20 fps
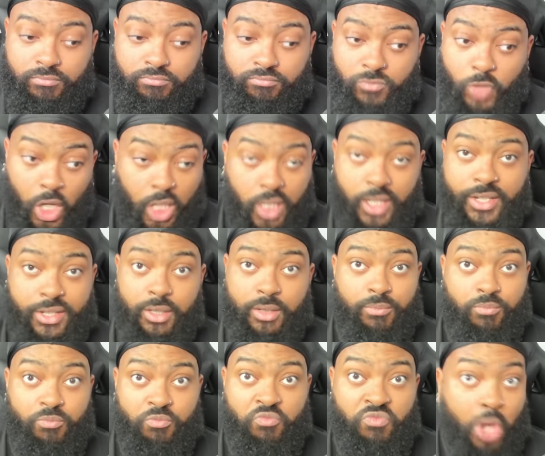Honestly,
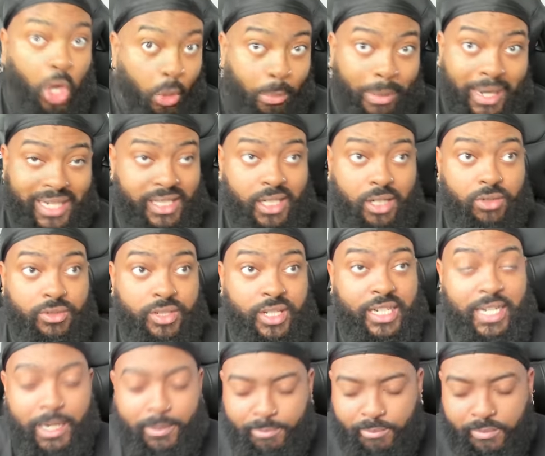nobody else.
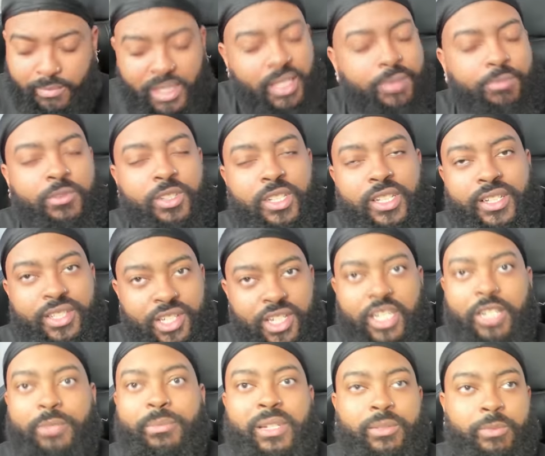And I mean
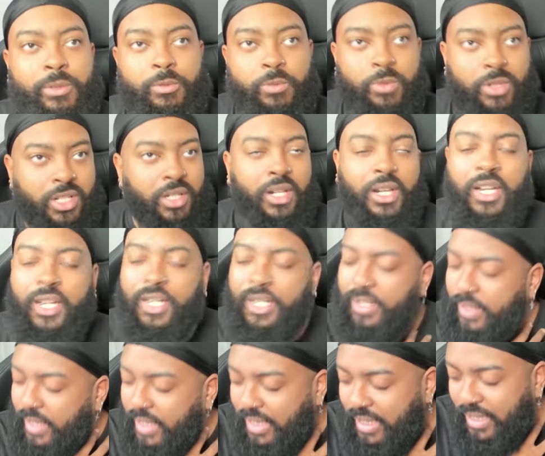legitimately. What's,
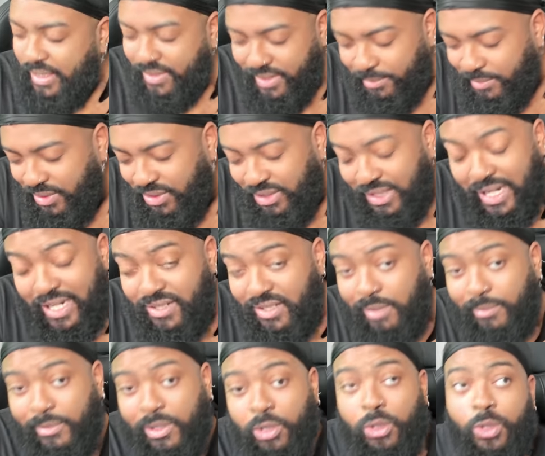yeah, some of you guys
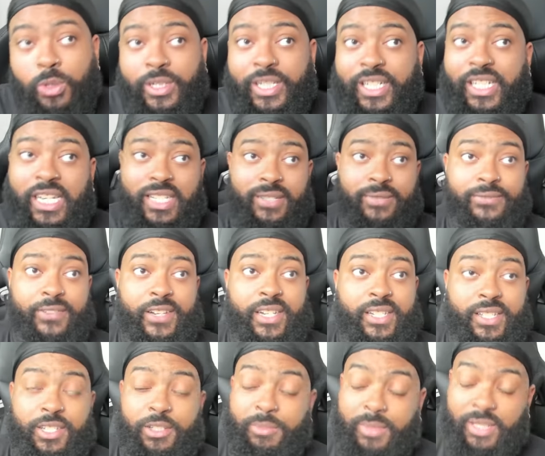talking about, oh, he hasn't
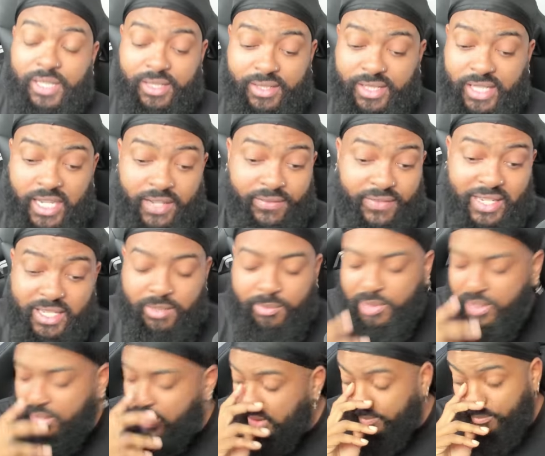faced him, and Seth
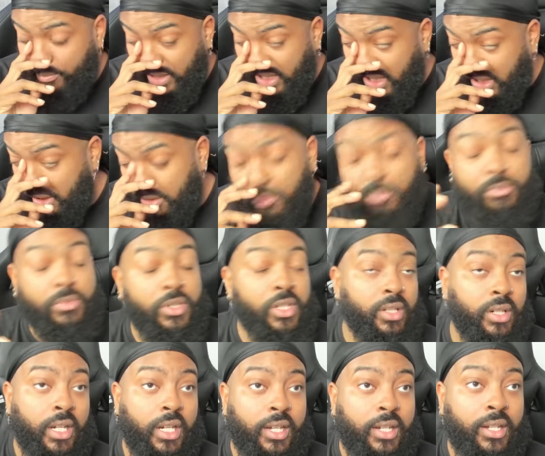hasn't beaten
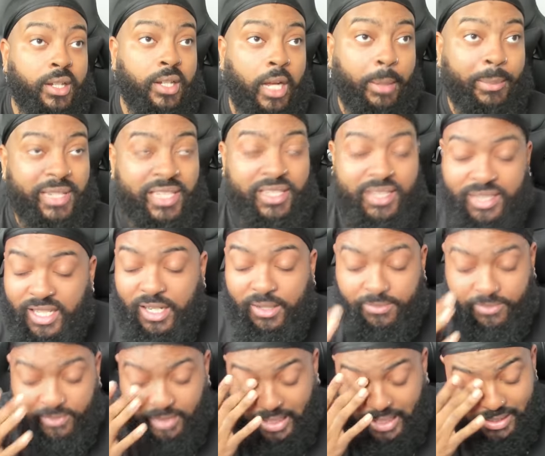him. I mean,
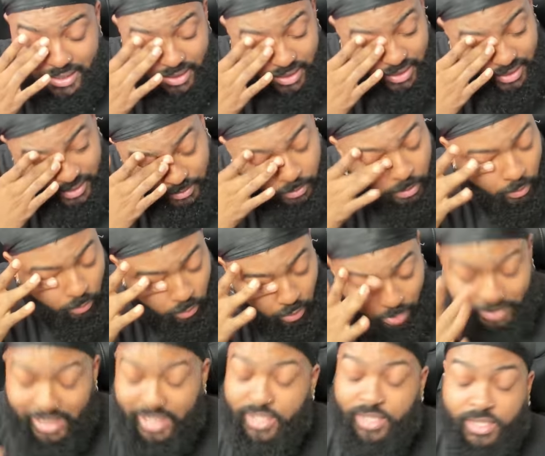Seth hasn't, uh,
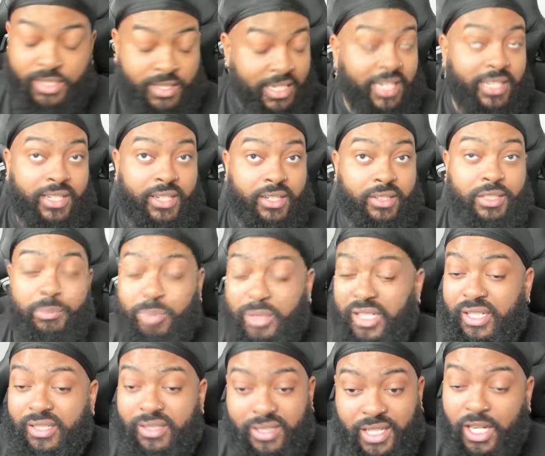Roman hasn't technically
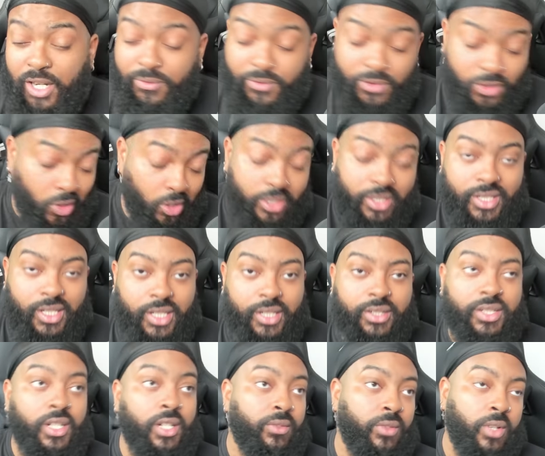beat Seth and all this other
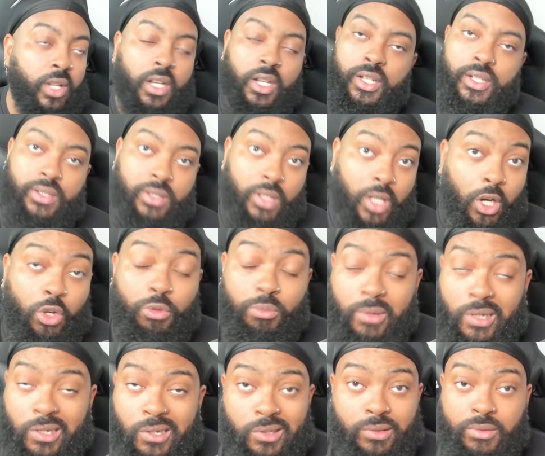stuff. No,
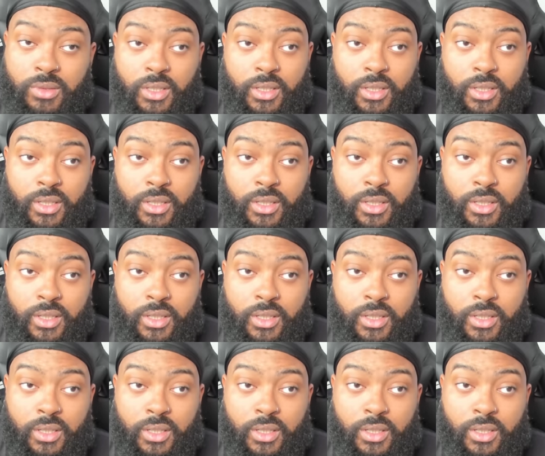bro.